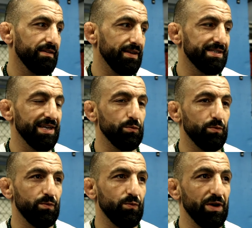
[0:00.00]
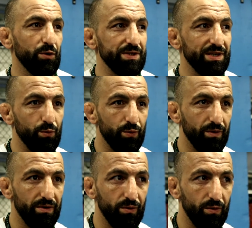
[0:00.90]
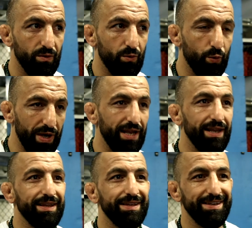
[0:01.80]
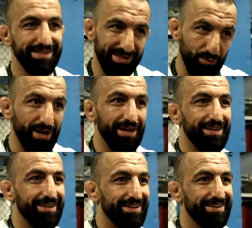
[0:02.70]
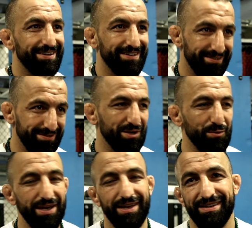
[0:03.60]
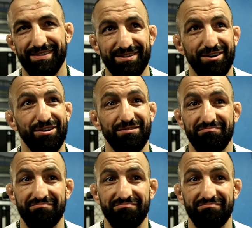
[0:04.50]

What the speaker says: they said, when it was a will, it's a way, it's a way. So